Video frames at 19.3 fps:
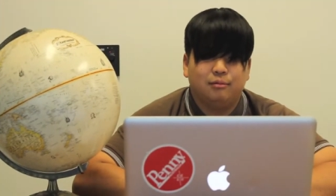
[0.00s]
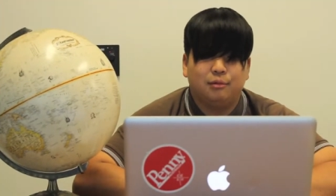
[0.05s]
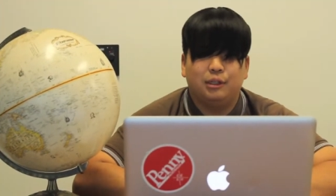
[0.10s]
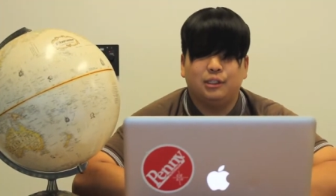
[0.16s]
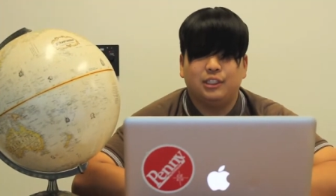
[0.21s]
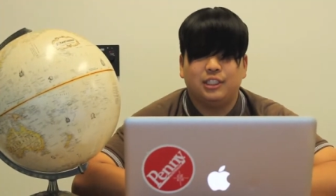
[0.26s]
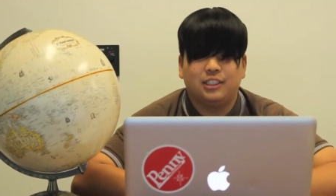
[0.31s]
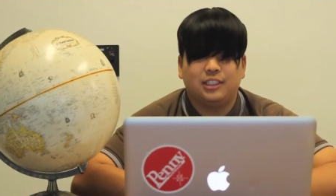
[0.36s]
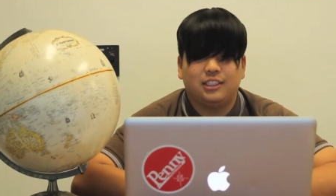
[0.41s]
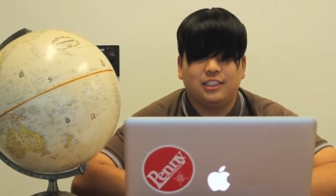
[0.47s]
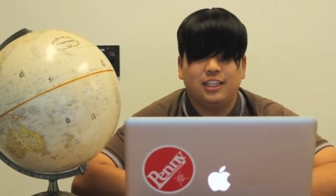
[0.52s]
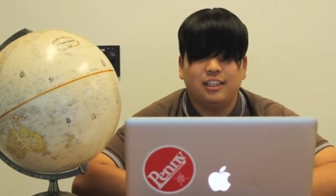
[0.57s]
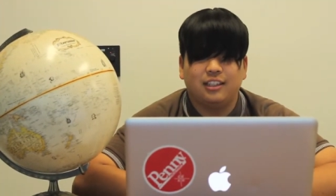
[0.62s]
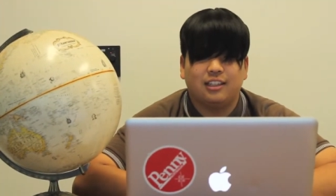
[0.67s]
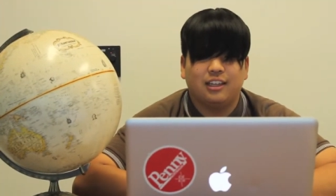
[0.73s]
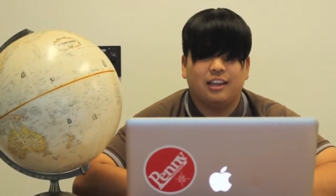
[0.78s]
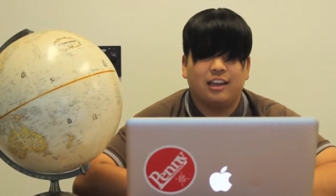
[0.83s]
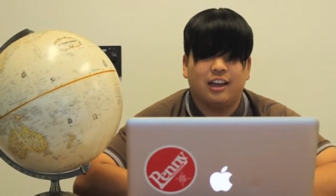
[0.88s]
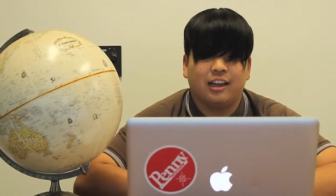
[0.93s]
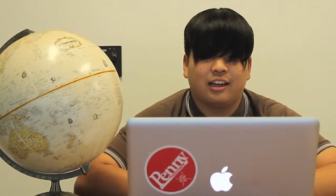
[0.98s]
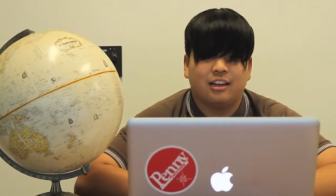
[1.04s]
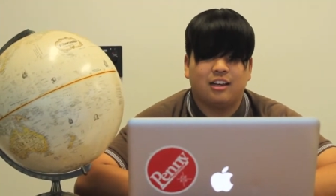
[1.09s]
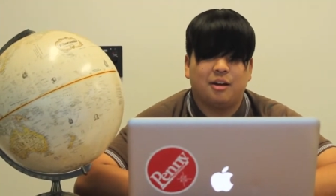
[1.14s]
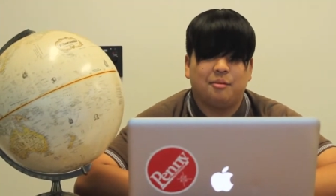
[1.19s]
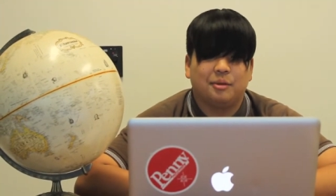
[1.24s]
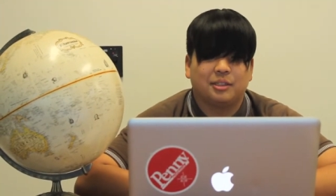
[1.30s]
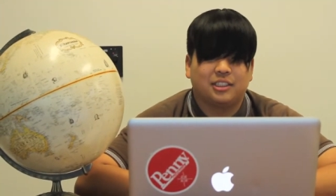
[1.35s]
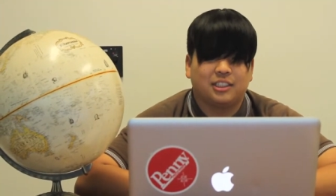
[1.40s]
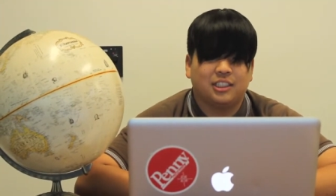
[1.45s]
Well, distinct
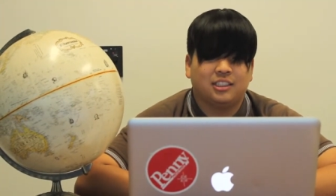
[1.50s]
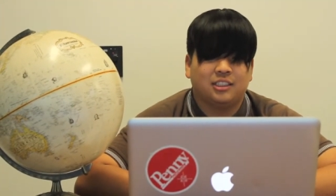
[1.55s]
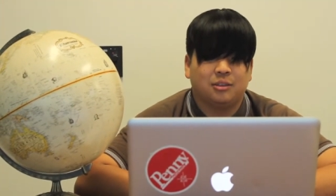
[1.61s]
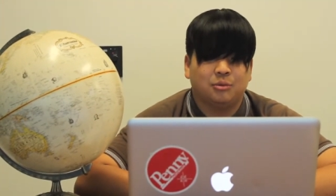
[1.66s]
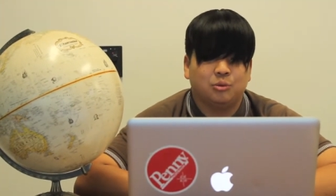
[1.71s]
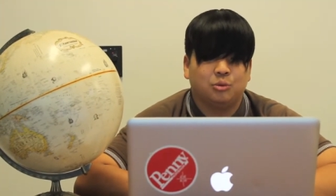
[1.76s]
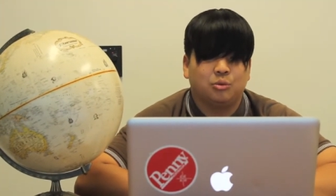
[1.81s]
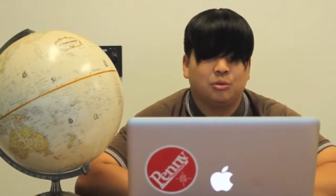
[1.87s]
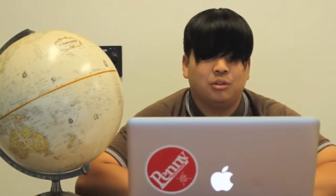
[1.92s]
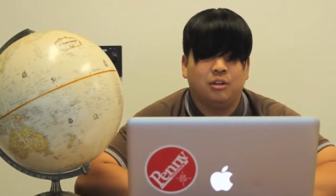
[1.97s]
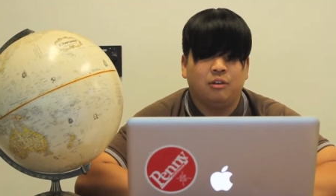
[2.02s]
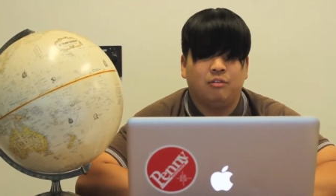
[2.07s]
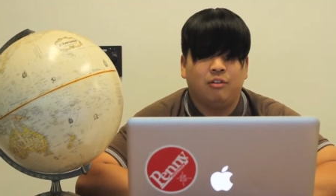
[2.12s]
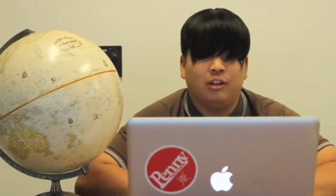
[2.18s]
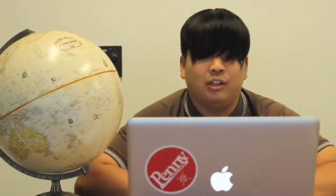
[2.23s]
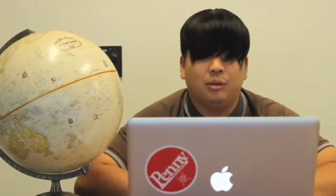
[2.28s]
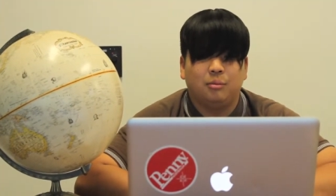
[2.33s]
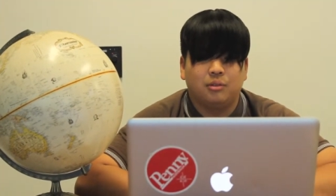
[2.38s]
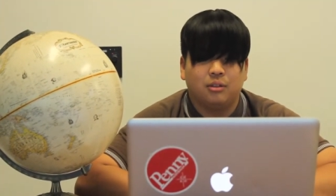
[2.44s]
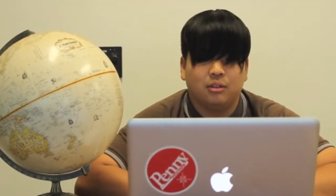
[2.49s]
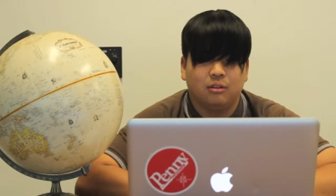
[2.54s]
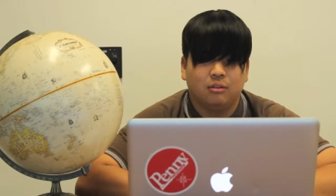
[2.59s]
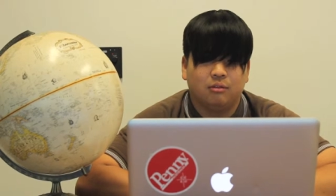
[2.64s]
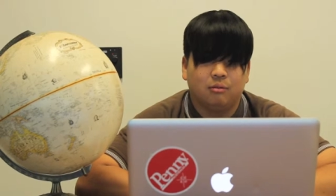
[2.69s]
economic systems were developed